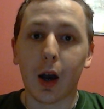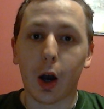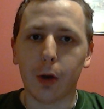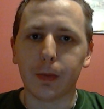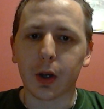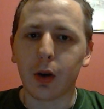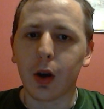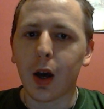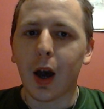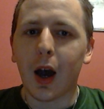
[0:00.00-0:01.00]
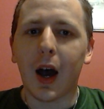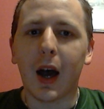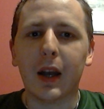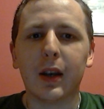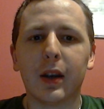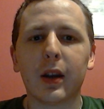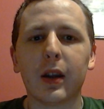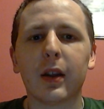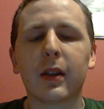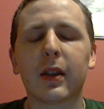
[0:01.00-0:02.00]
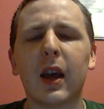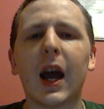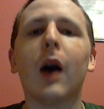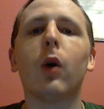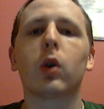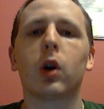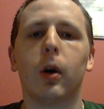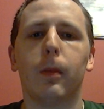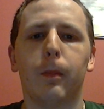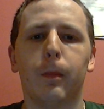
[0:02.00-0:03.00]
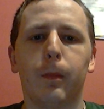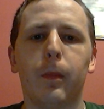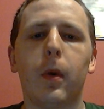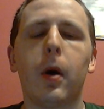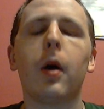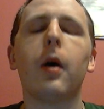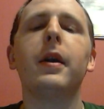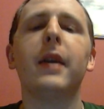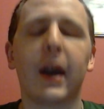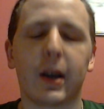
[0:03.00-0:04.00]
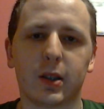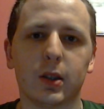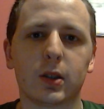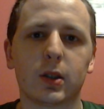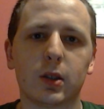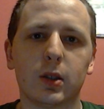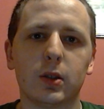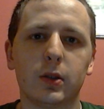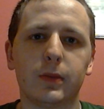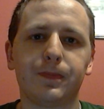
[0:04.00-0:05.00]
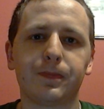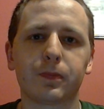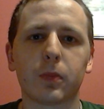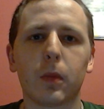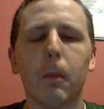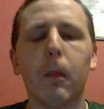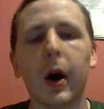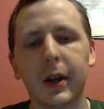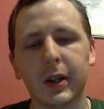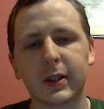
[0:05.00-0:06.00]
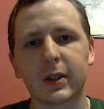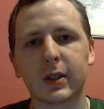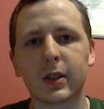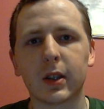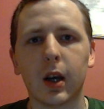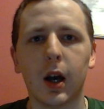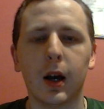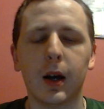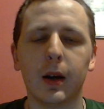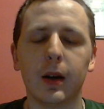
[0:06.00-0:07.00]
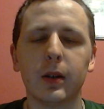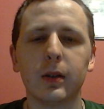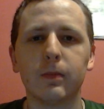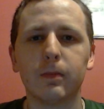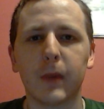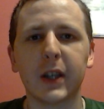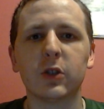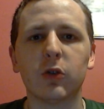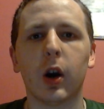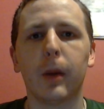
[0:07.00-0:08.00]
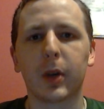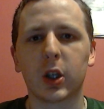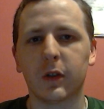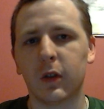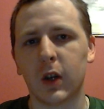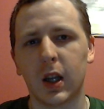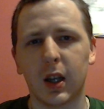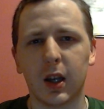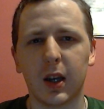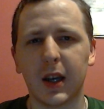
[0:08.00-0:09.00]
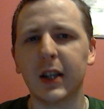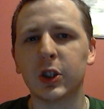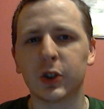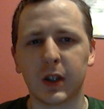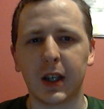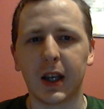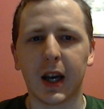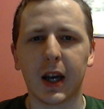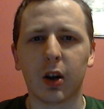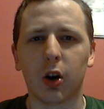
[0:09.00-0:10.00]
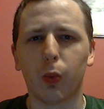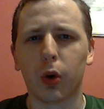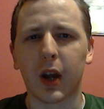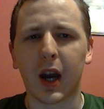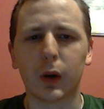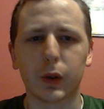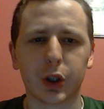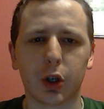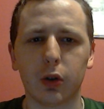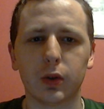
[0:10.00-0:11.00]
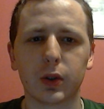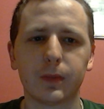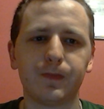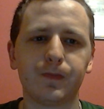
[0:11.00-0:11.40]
Hope so. And then out come Nexus, minus Mason Ryan because of an injury he had on one of the house shows.